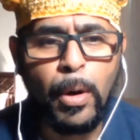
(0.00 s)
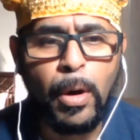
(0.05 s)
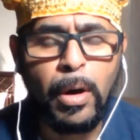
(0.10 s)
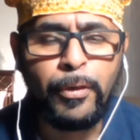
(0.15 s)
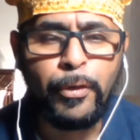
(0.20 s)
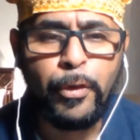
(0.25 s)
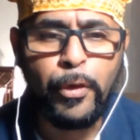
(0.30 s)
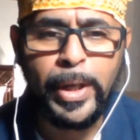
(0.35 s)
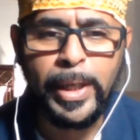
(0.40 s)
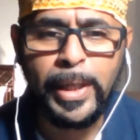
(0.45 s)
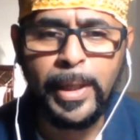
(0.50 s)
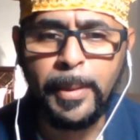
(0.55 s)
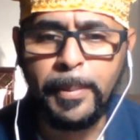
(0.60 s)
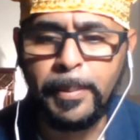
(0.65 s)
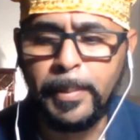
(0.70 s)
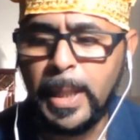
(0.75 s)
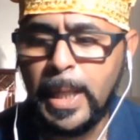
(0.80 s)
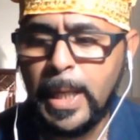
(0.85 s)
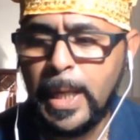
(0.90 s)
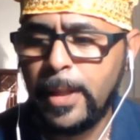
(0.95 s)
offering
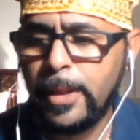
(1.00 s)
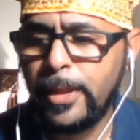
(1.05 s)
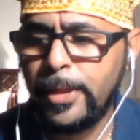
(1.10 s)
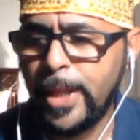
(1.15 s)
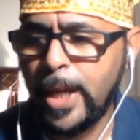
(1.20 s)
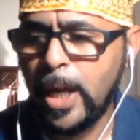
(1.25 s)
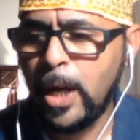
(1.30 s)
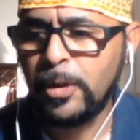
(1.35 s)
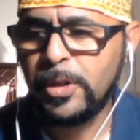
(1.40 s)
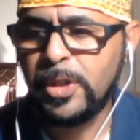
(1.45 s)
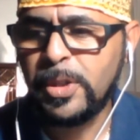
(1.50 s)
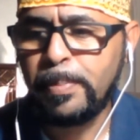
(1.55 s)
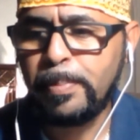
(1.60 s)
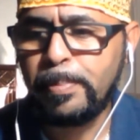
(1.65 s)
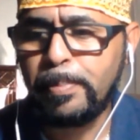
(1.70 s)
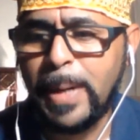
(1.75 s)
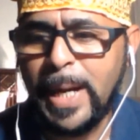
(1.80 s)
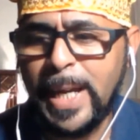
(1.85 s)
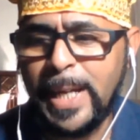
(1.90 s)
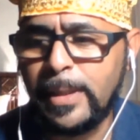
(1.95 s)
them their
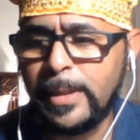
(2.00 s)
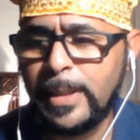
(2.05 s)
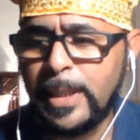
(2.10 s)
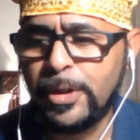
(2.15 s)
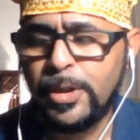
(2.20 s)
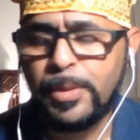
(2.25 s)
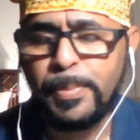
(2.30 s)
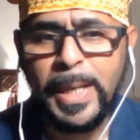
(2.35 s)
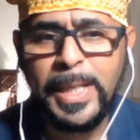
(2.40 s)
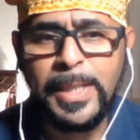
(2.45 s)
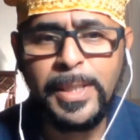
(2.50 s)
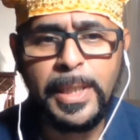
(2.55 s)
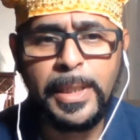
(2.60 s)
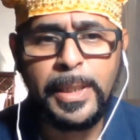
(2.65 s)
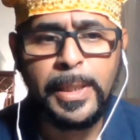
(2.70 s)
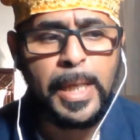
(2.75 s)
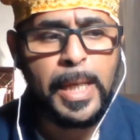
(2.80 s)
space